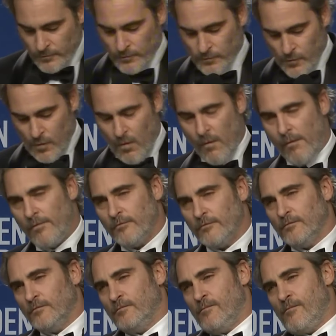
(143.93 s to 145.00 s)
you tell me a little bit
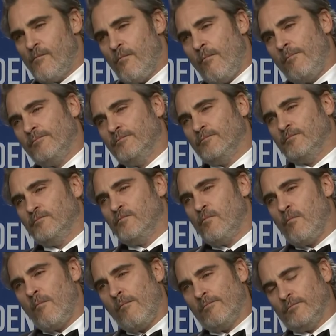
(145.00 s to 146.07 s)
about what
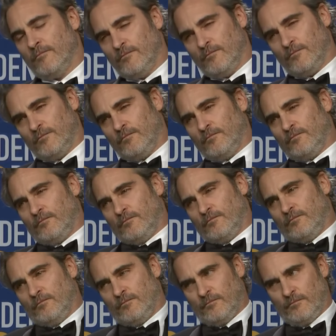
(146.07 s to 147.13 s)
research or what kind of uh,
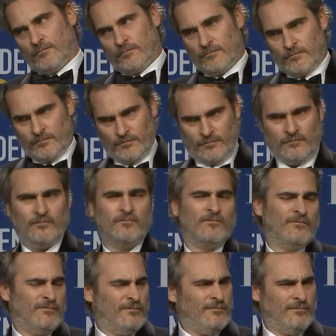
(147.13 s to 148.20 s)

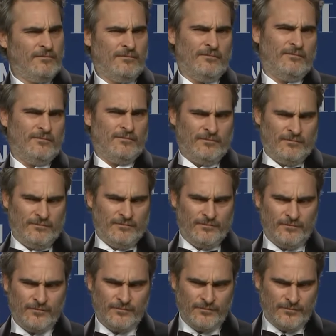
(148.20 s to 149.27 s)
what you did to prepare for
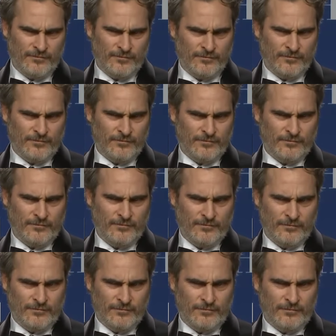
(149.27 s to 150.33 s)
this? Because this was really
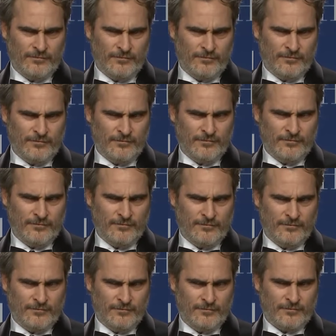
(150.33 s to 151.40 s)
an intense
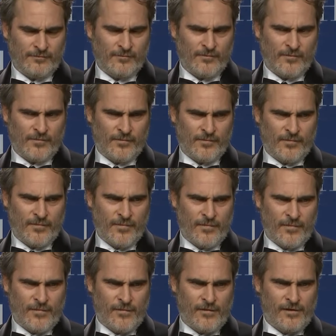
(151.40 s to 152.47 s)
performance. Um,
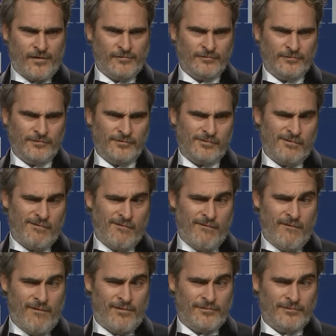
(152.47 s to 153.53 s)
what was kind of the
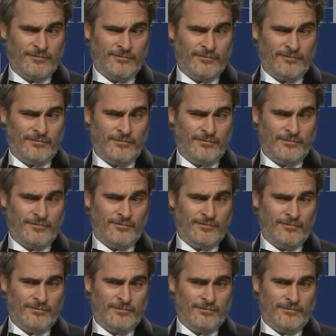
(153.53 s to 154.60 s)
process of getting into that
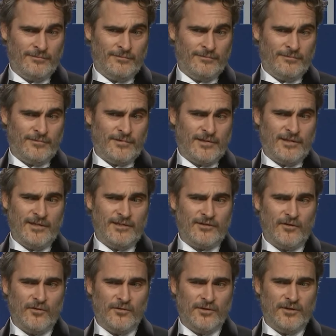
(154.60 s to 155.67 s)
mindset? Isn't
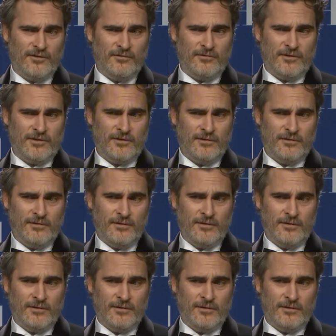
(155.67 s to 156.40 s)
this old news?